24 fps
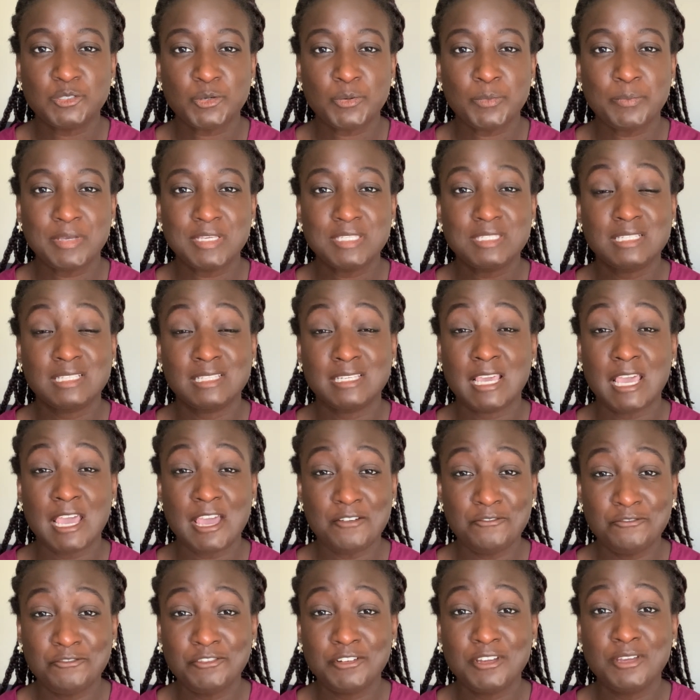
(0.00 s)
So basically
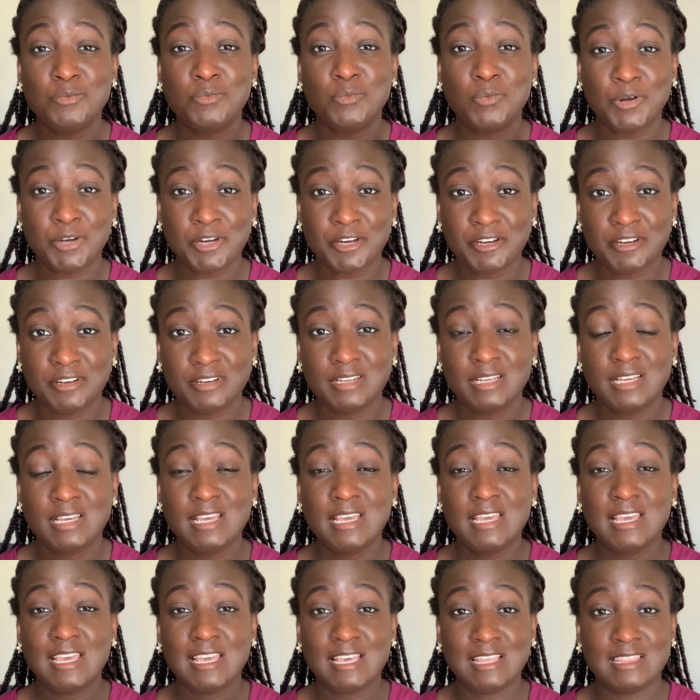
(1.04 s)
every word
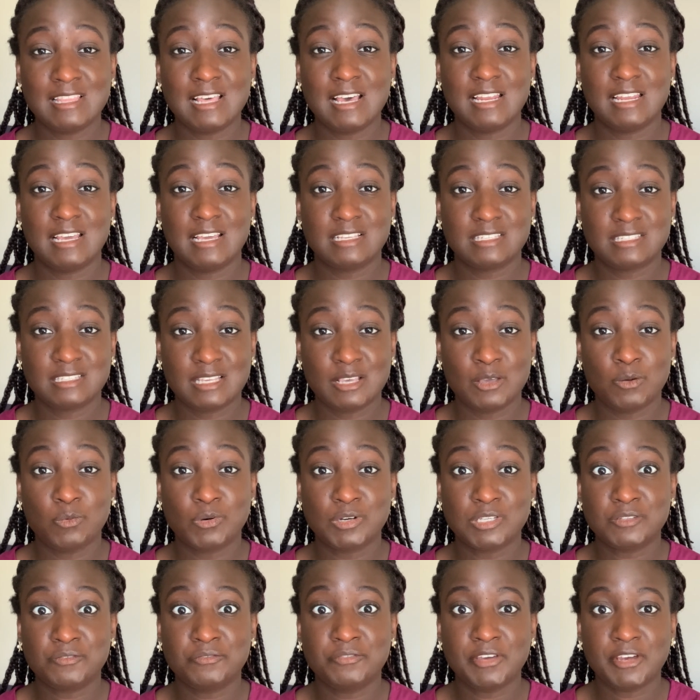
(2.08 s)
in that essay
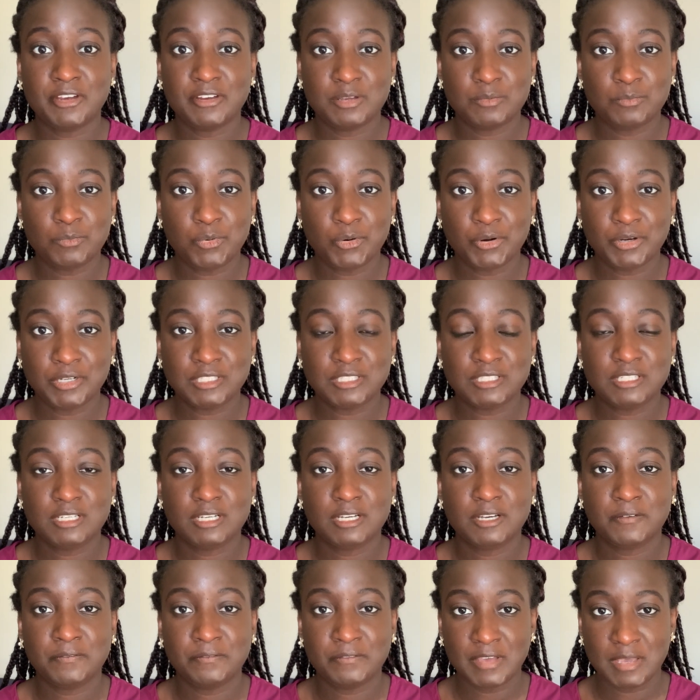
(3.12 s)
was very important to
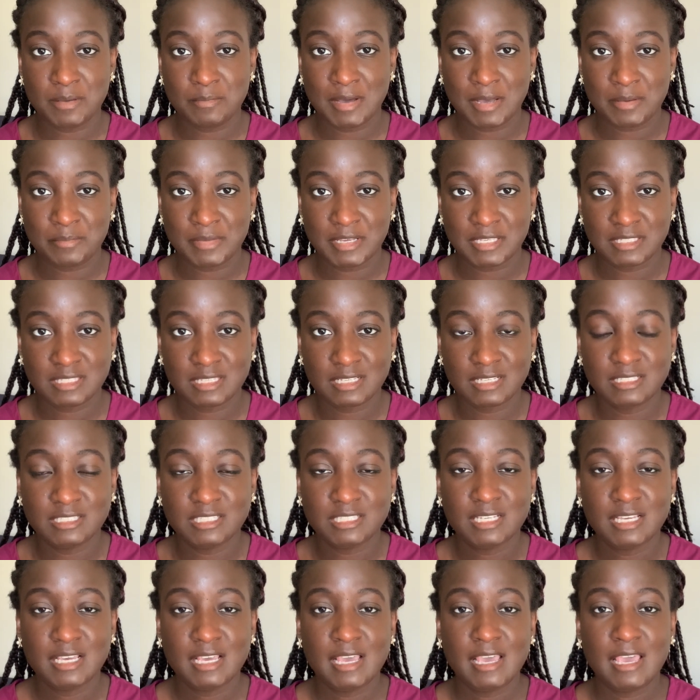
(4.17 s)
convey my message,